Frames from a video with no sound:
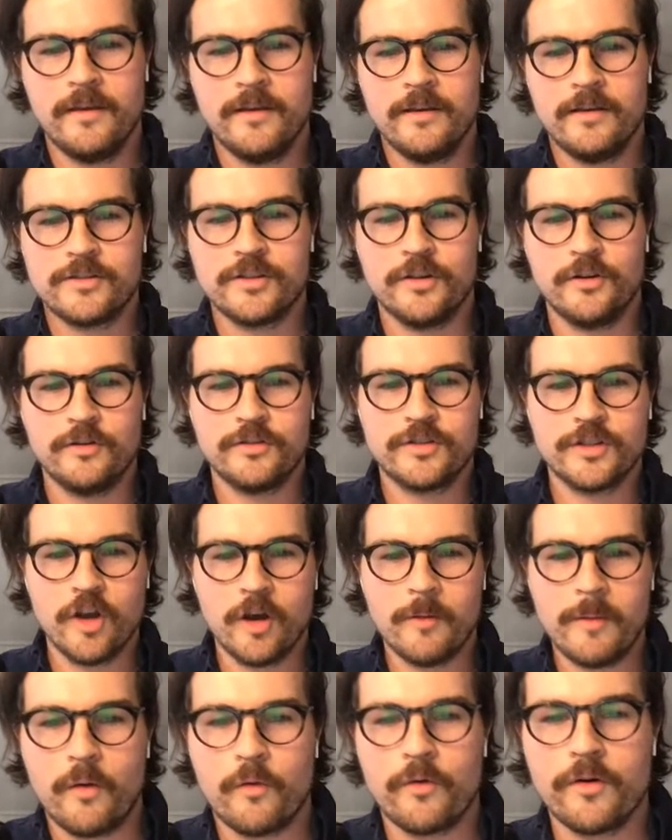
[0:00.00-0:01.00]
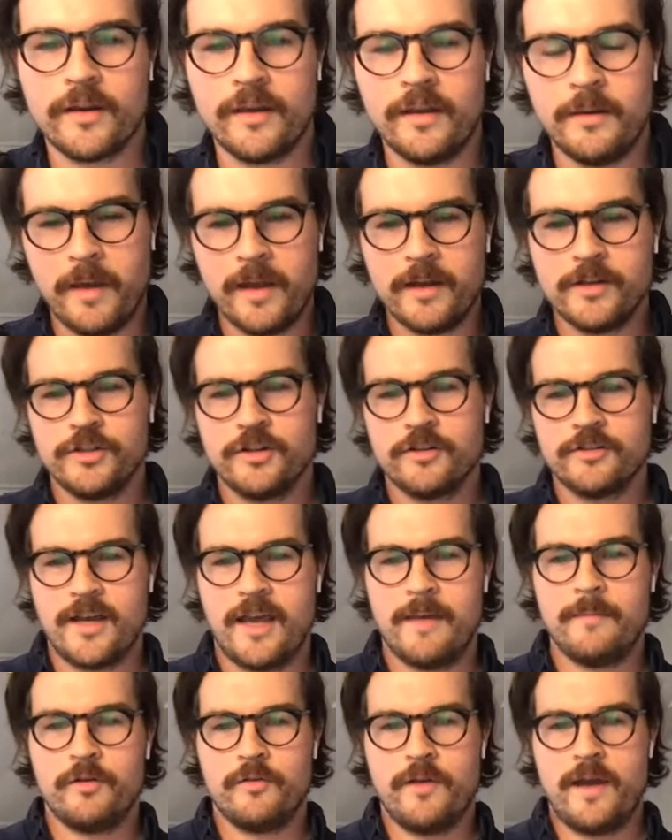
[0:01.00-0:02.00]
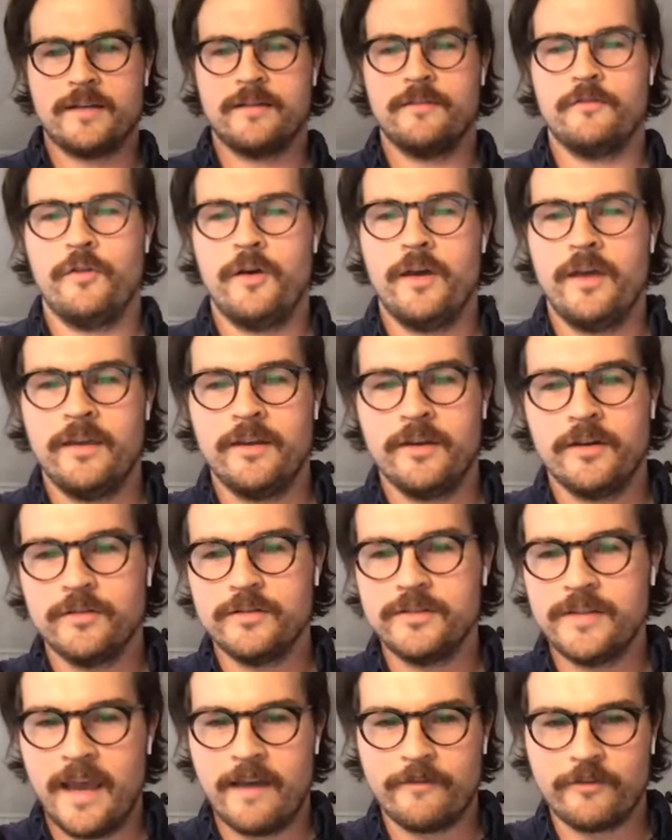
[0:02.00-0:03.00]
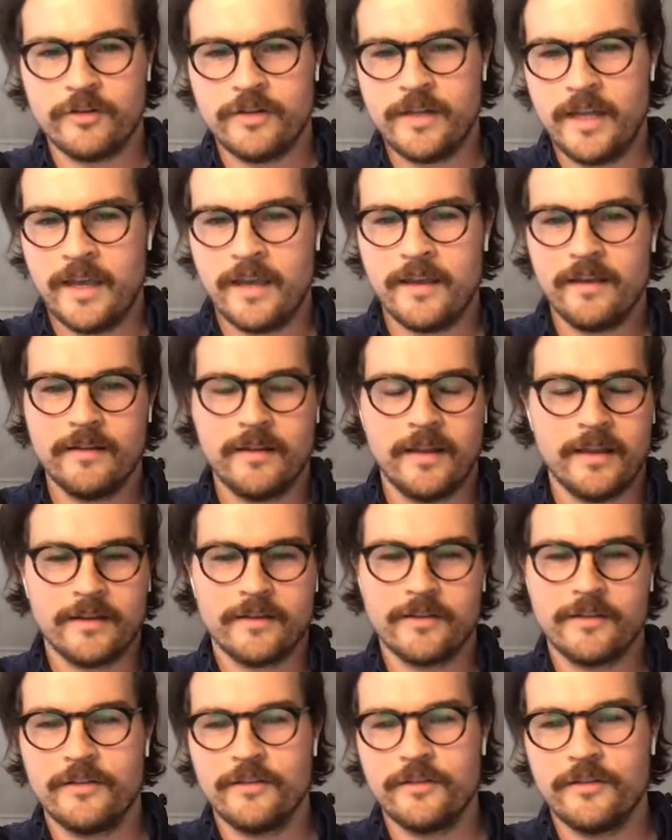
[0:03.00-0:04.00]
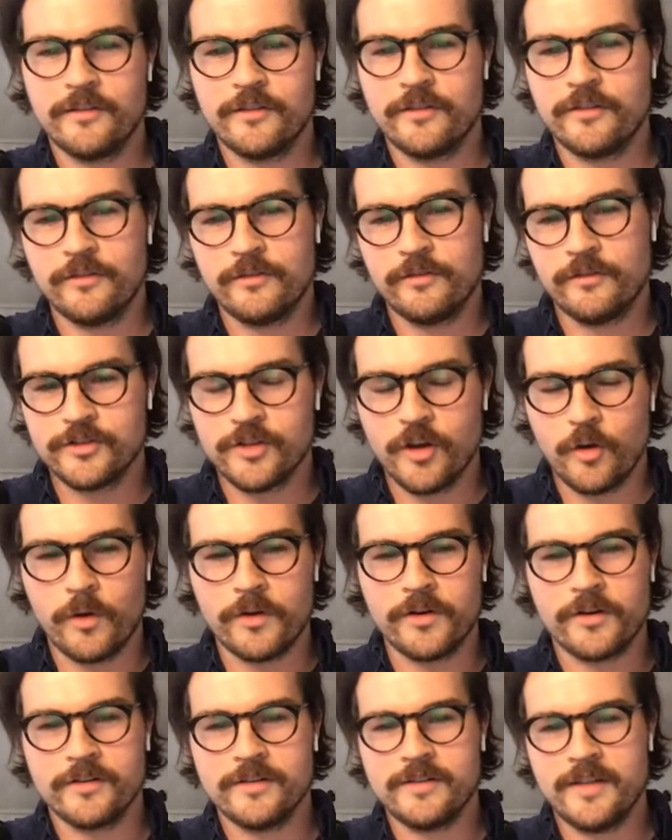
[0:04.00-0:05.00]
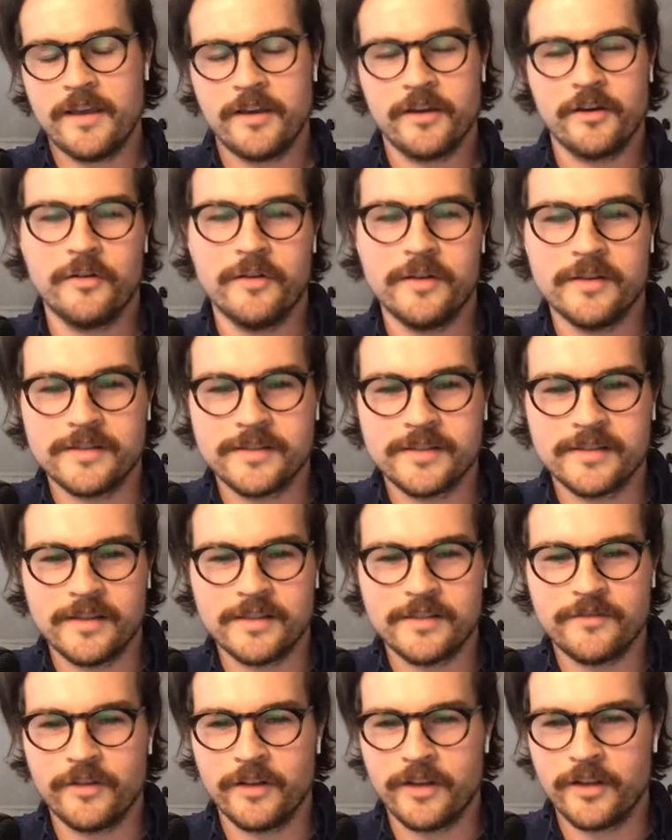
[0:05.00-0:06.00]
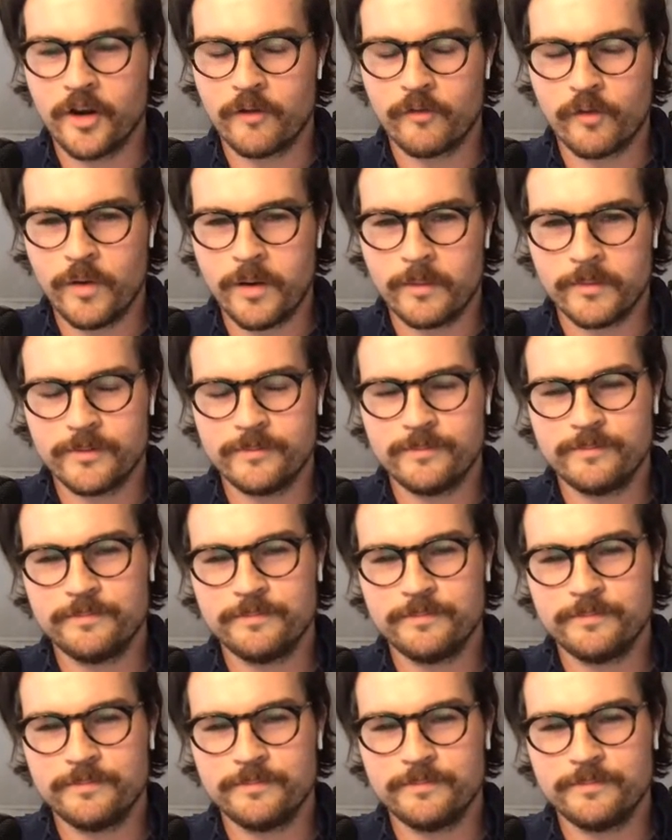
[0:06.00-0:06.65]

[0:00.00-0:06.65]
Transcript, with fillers: So to go about work and managing your time in a reactive way, you know, day after day, like there's no wonder Diego is is feeling overwhelmed.